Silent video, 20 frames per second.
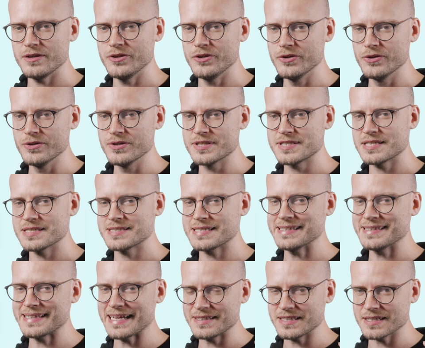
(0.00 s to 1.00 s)
use
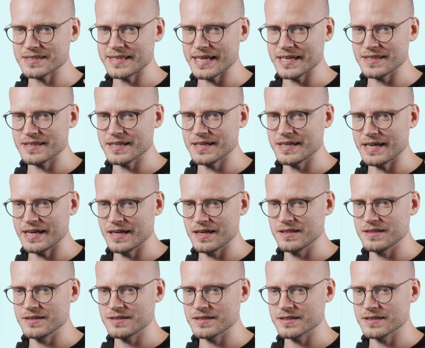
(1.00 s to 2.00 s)
synthetic data
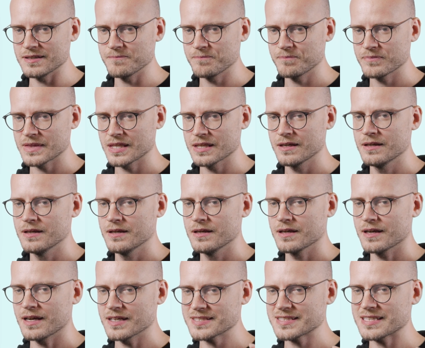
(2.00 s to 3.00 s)
and uh,
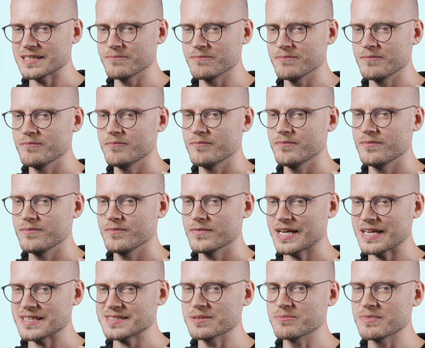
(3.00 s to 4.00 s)
custom,
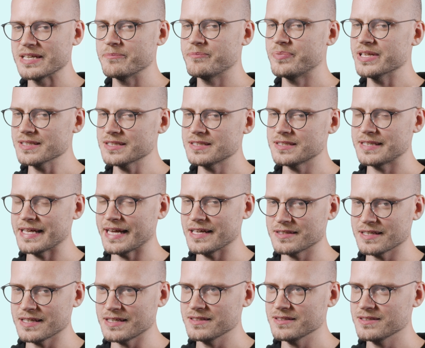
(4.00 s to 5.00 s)
customly built
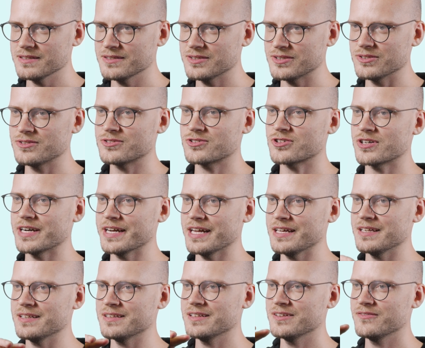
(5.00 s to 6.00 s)
data to
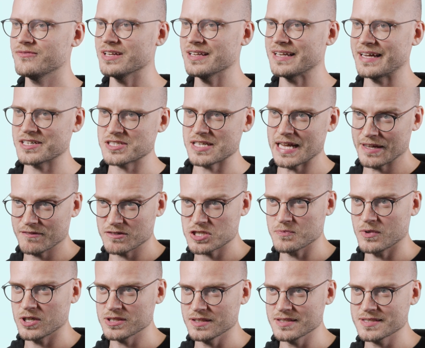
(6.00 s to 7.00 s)
train the large language
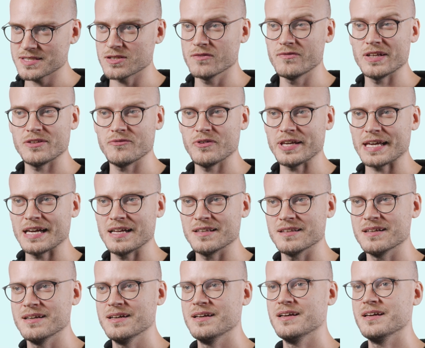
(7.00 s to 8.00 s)
models so that we
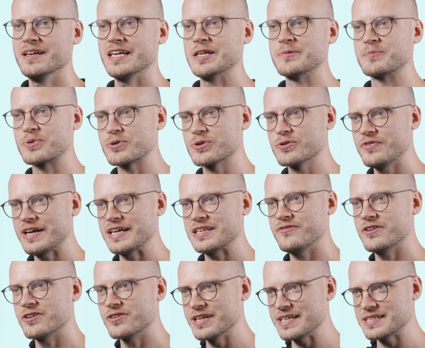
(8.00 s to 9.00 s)
can improve at
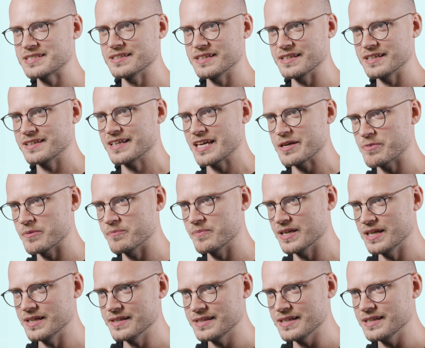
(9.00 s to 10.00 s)
the reasoning
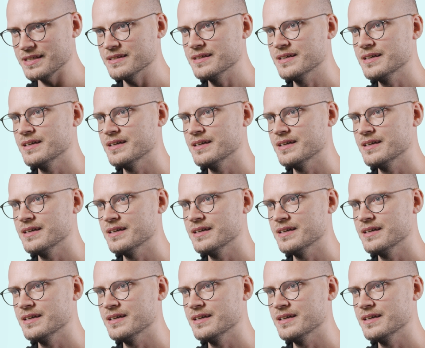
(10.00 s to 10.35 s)
capability.